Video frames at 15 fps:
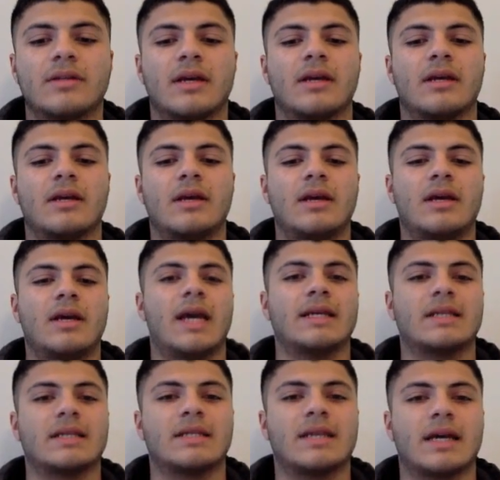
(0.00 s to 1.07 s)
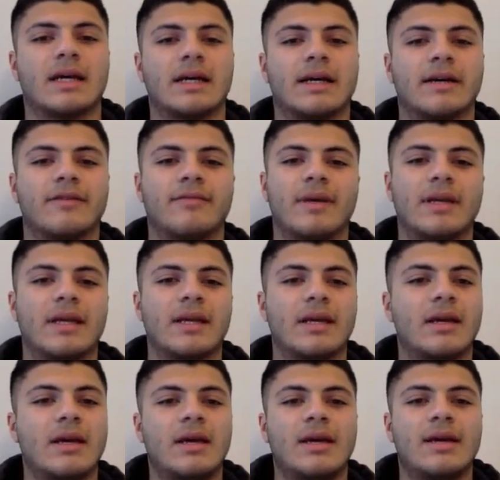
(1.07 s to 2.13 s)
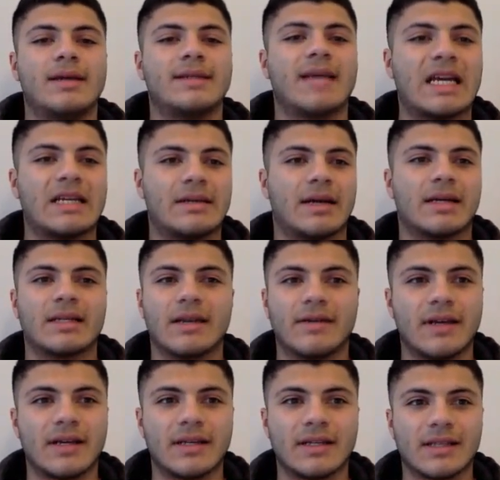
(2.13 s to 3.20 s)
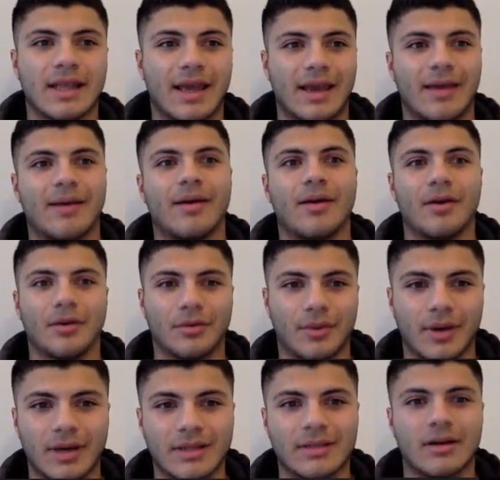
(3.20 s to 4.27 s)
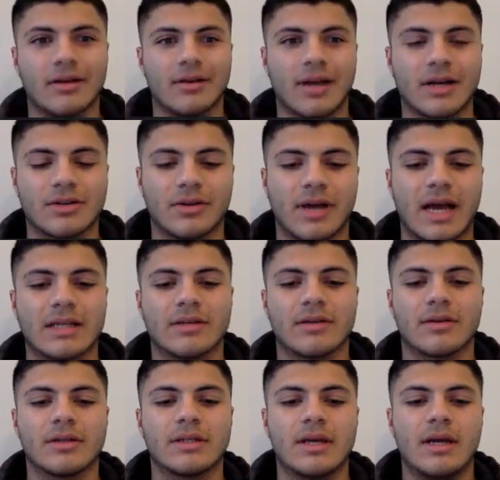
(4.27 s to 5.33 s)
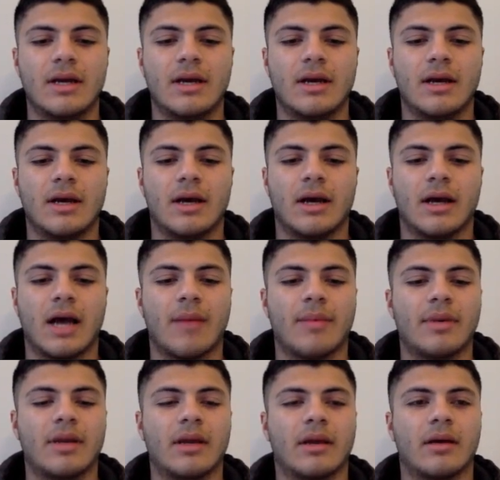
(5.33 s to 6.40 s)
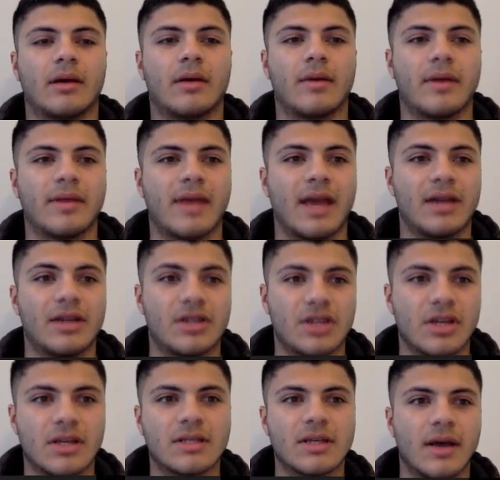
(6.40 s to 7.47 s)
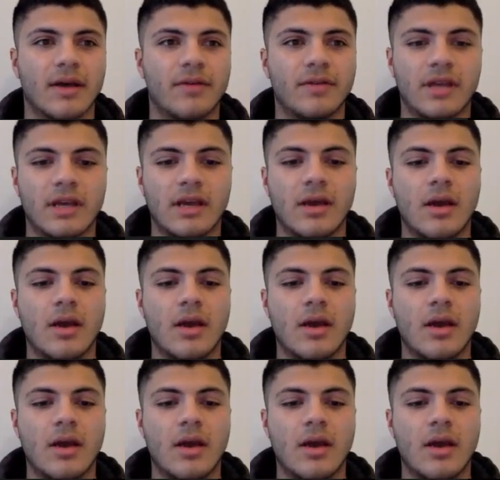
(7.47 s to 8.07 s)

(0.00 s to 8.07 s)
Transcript: and it's a site of many seismic activities like earthquakes and other natural hazards happening around the edges of the